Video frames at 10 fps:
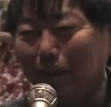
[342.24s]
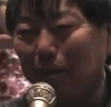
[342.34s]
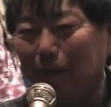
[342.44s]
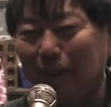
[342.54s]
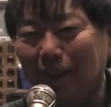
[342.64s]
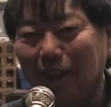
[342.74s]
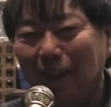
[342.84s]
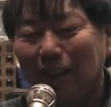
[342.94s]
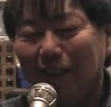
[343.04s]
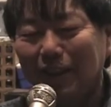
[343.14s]
me about
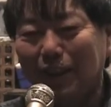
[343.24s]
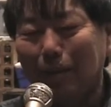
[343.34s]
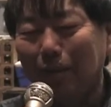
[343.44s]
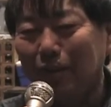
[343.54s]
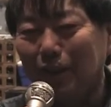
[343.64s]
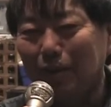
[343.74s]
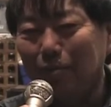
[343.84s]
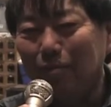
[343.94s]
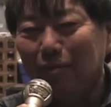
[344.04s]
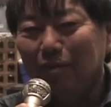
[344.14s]
some of your
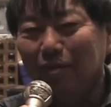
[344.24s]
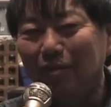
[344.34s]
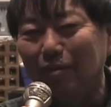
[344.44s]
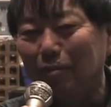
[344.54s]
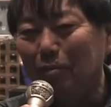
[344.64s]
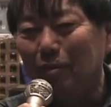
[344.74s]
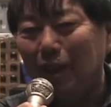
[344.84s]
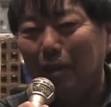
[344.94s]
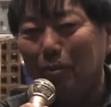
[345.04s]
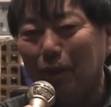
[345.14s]

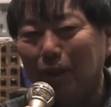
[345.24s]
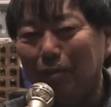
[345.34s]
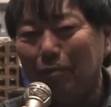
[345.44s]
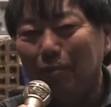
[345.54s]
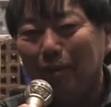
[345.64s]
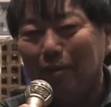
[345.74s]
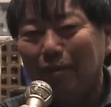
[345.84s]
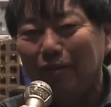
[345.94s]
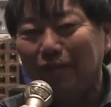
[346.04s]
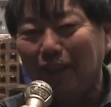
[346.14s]
more
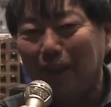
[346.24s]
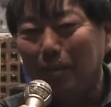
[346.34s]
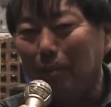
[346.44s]
fun